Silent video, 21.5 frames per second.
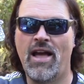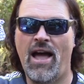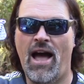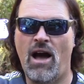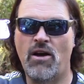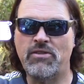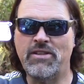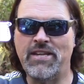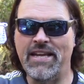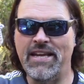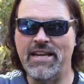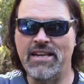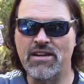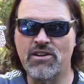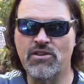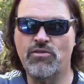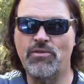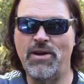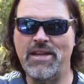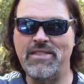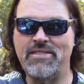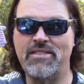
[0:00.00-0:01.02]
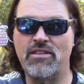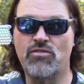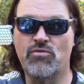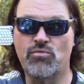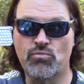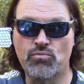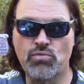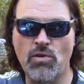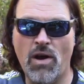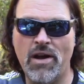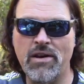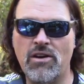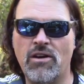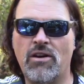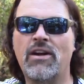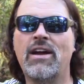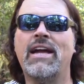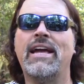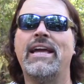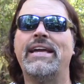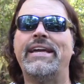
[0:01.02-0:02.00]
how to integrate this rudder
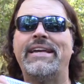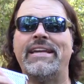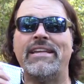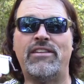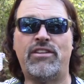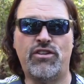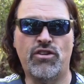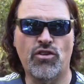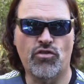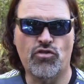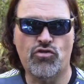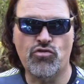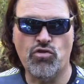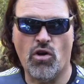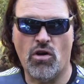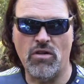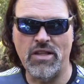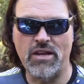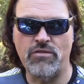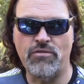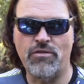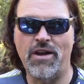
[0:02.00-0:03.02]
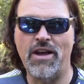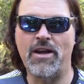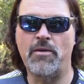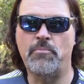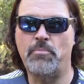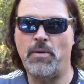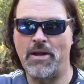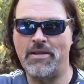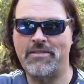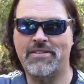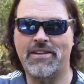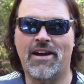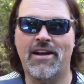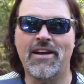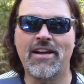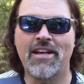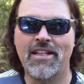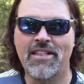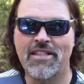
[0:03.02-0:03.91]
into your trolling rig, but uh,